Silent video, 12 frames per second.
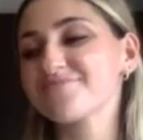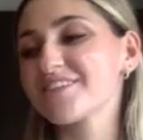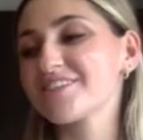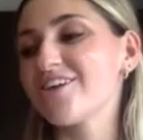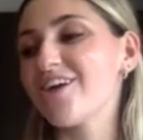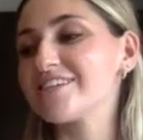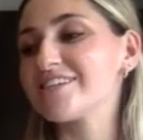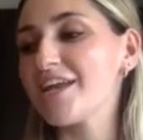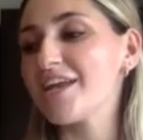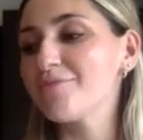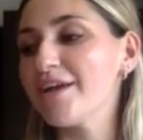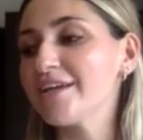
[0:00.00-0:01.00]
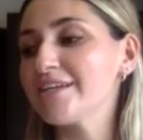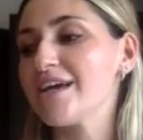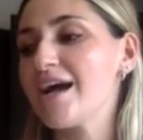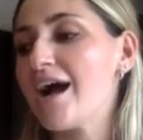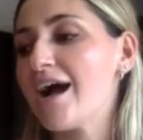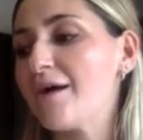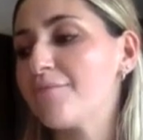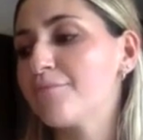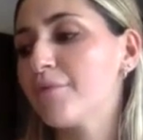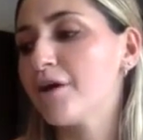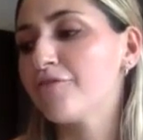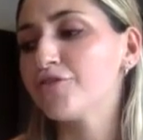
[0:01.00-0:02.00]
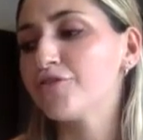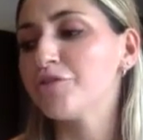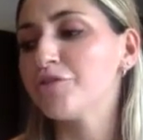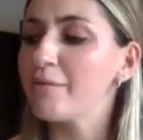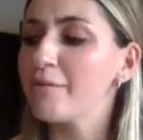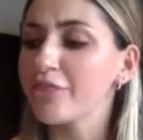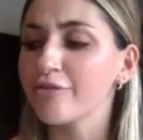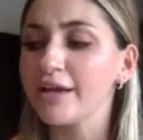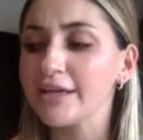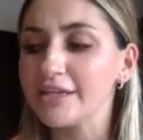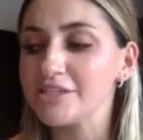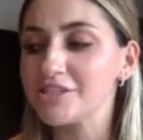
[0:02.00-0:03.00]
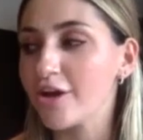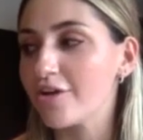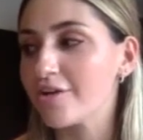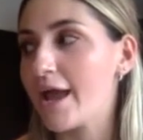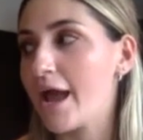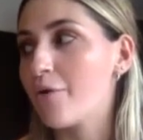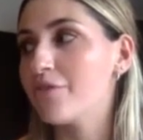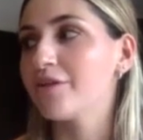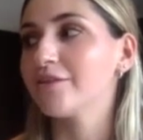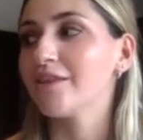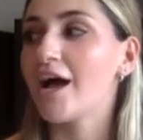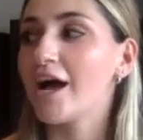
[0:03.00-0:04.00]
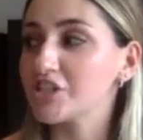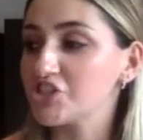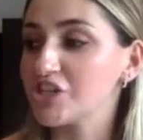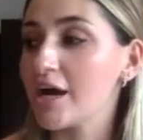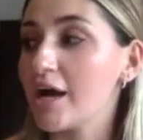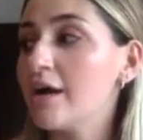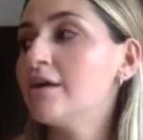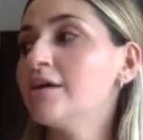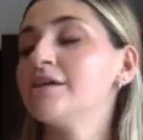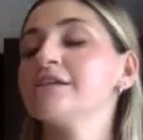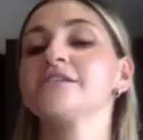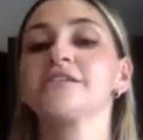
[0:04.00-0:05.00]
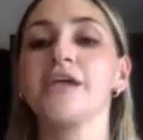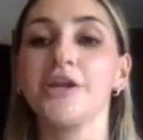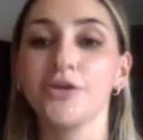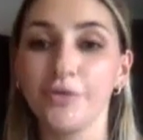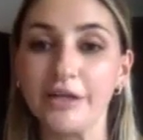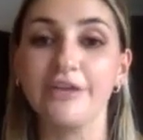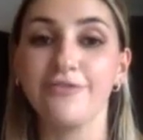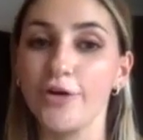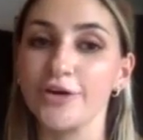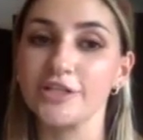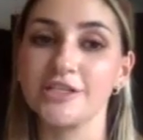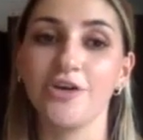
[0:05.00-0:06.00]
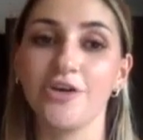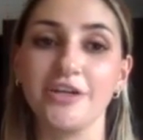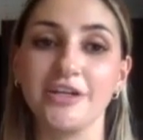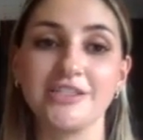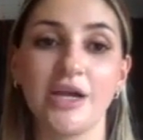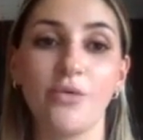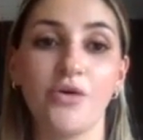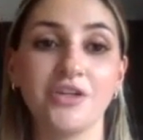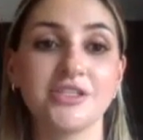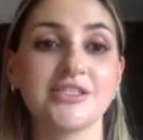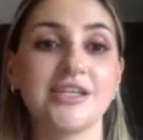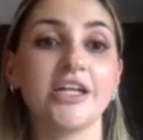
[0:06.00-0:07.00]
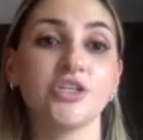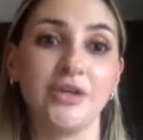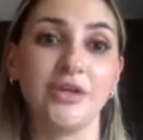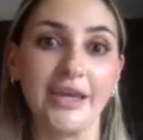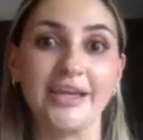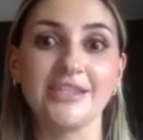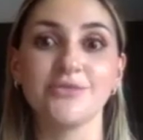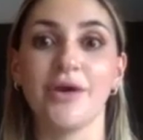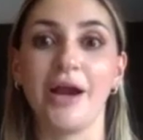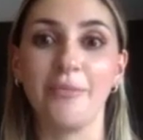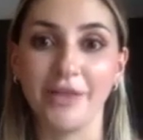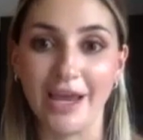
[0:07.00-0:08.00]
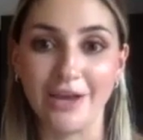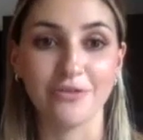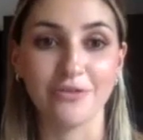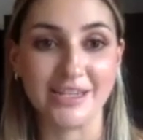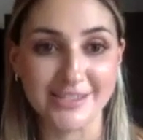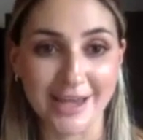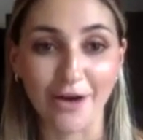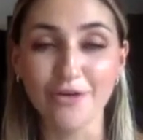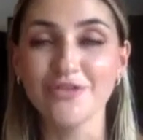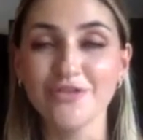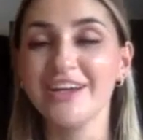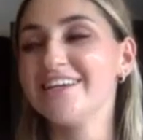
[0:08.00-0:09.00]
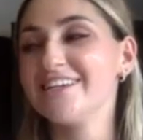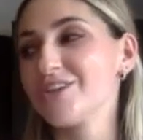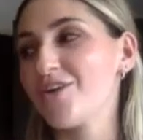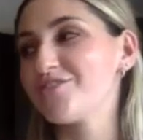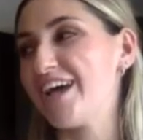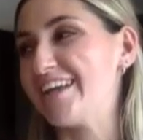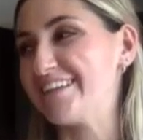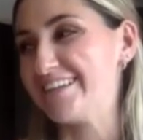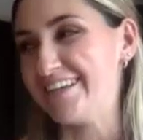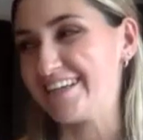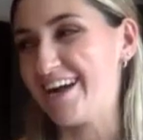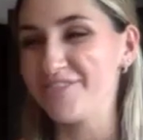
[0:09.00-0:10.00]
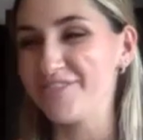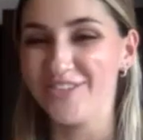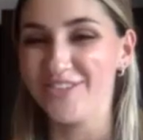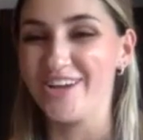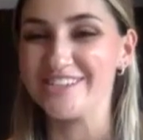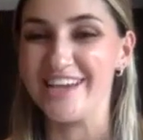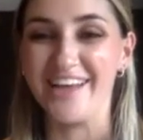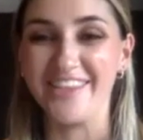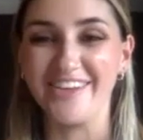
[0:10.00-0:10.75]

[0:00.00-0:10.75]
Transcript: So I started playing guitar maybe 3 years ago now, and then last year started really focusing on it because I wanted to start doing gigs where I played for myself. So I've done a couple of those now.